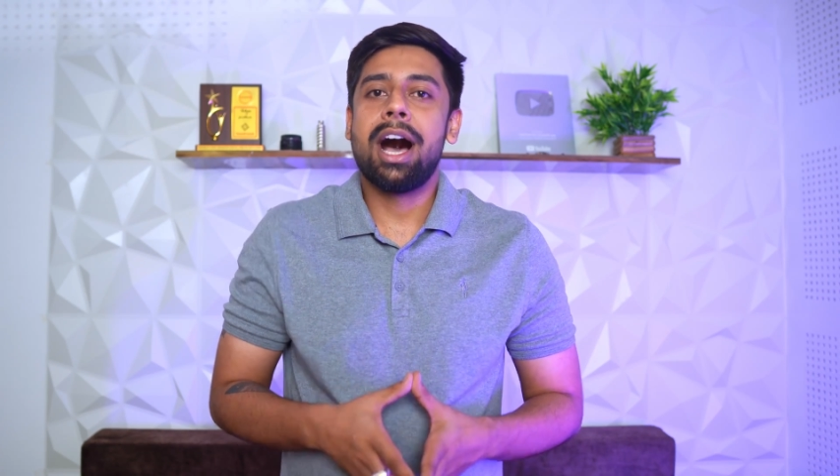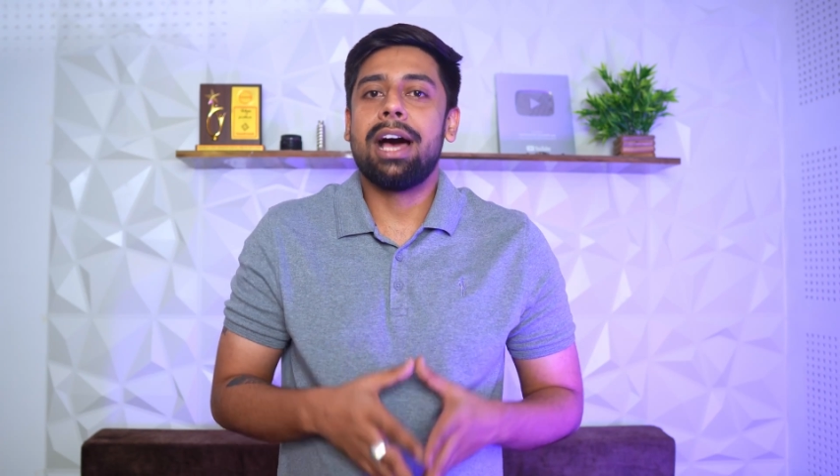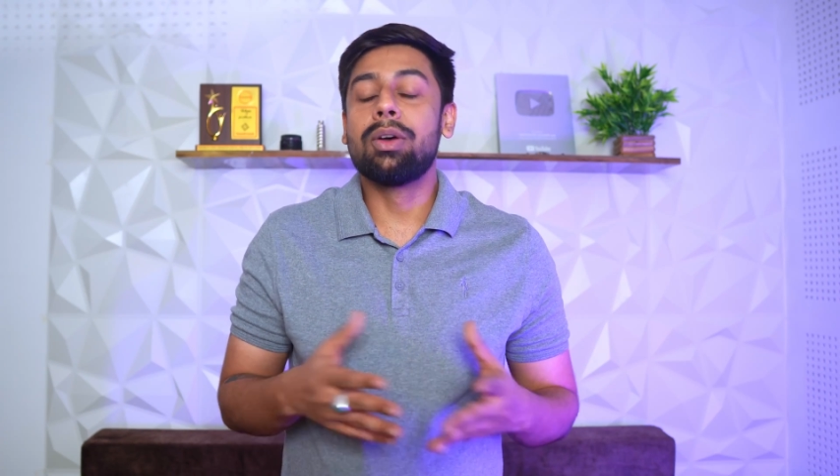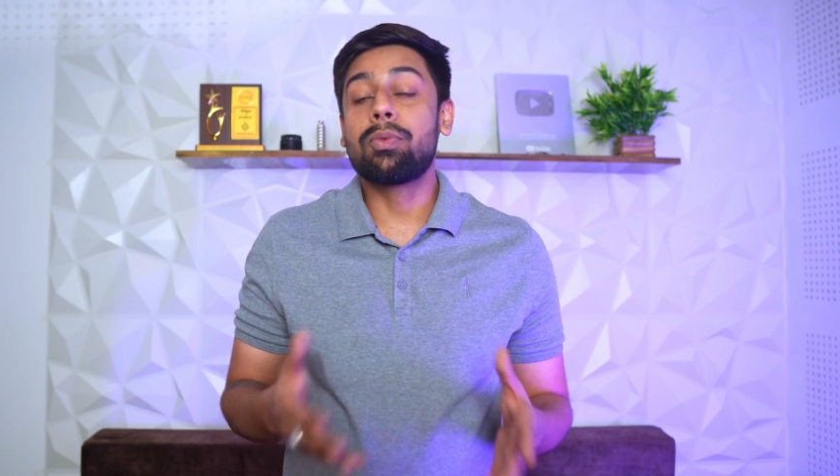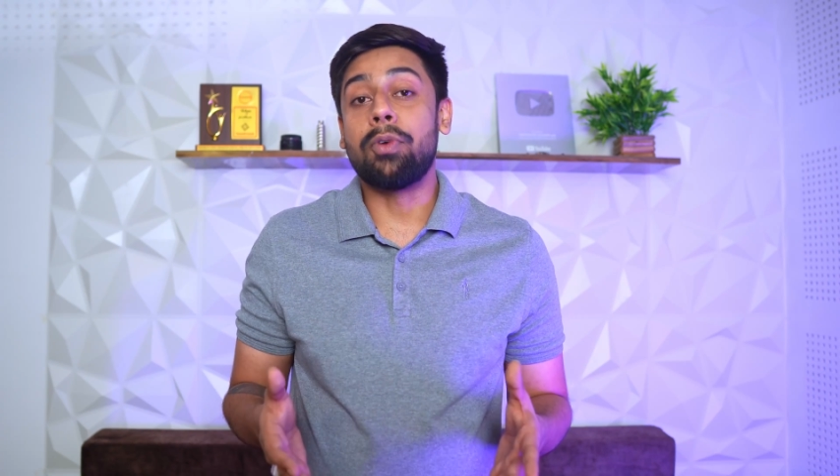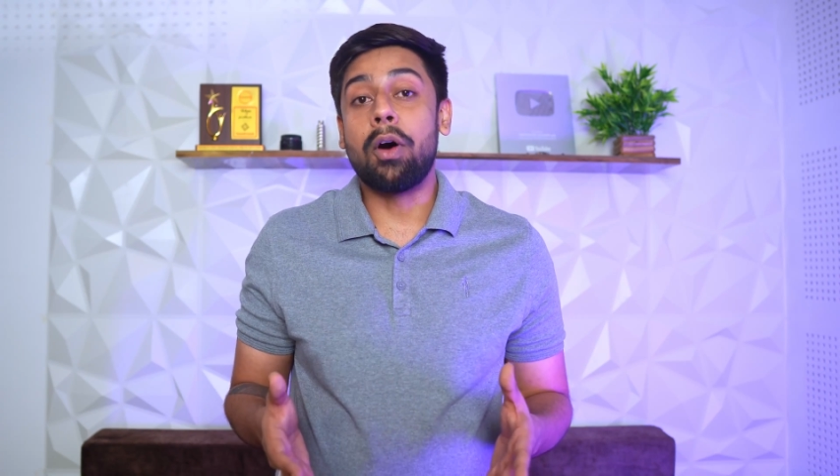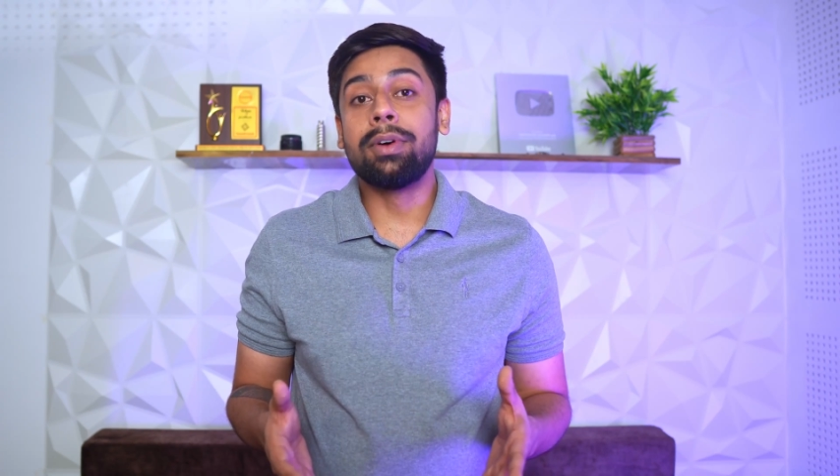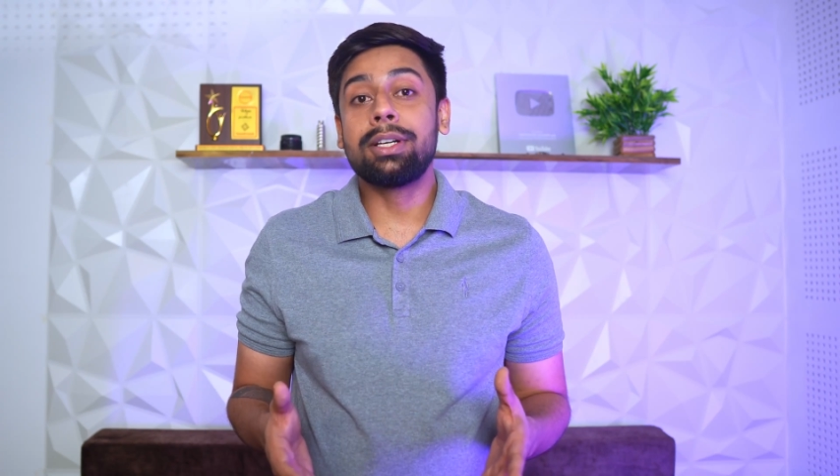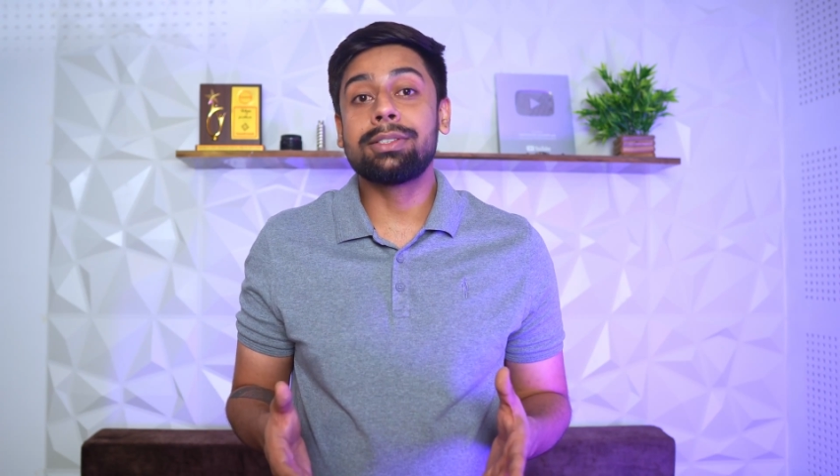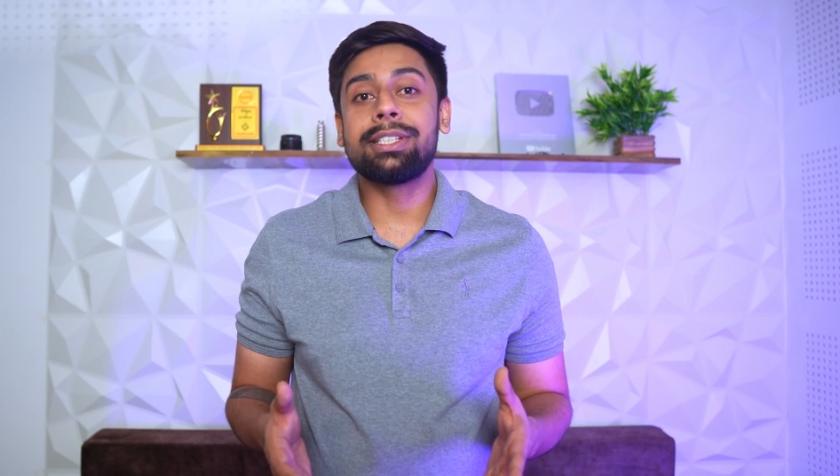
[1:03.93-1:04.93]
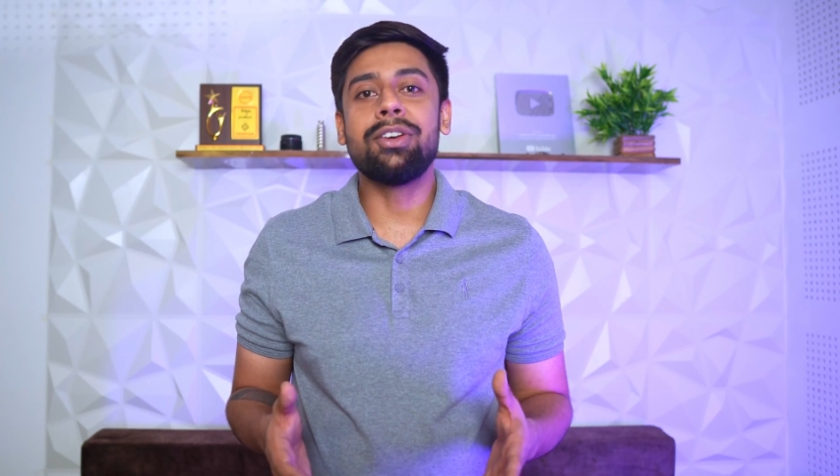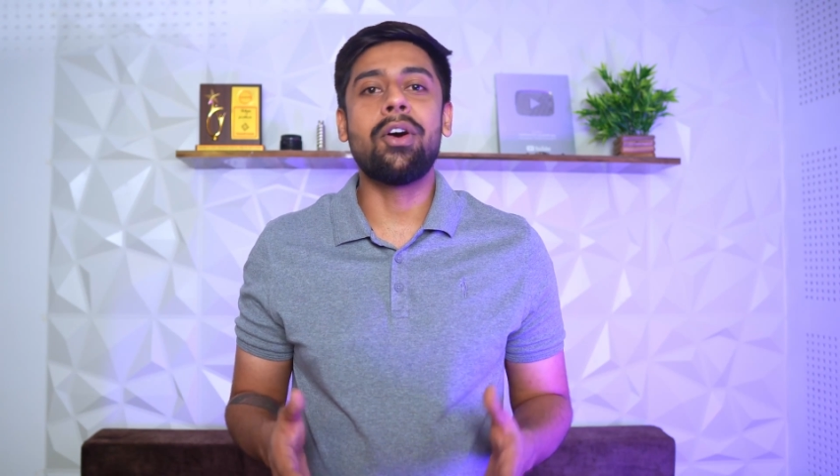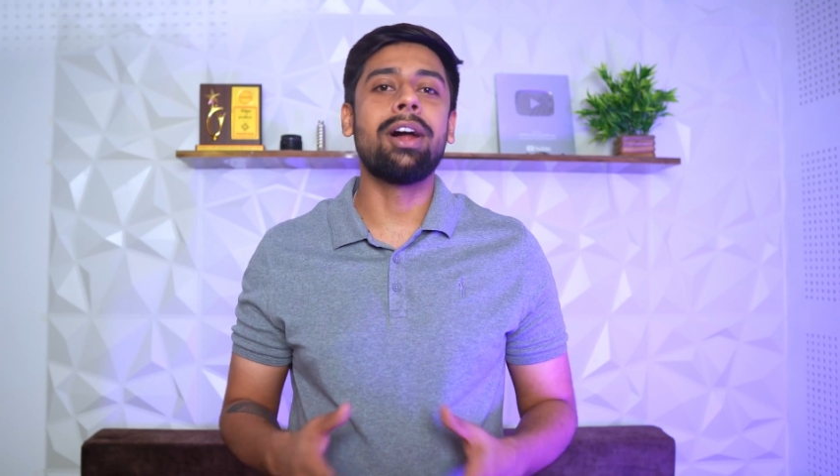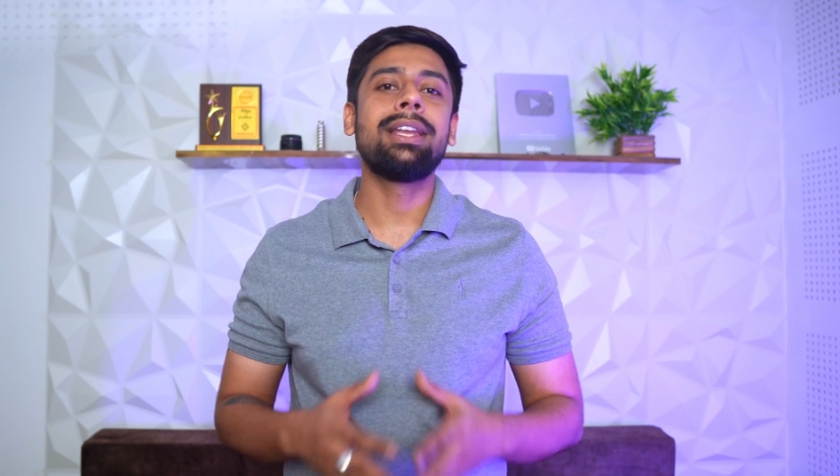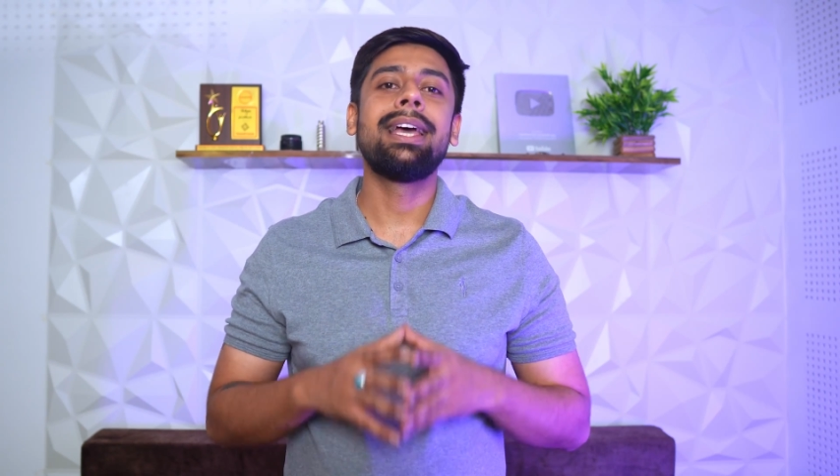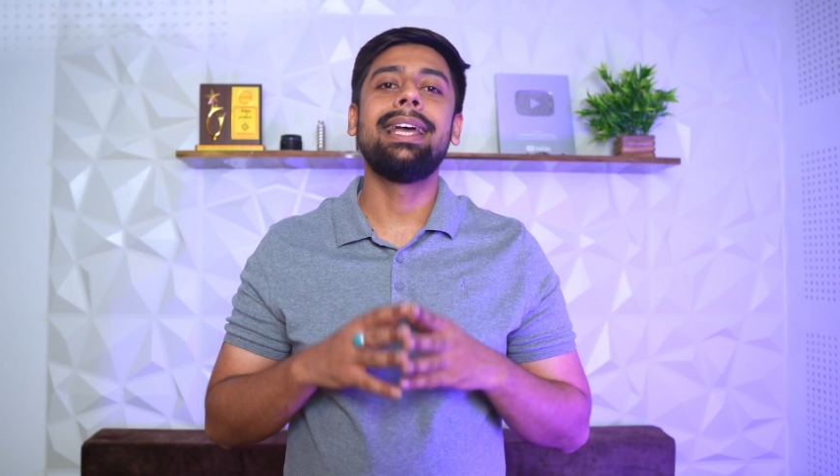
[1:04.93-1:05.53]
I look forward to see you all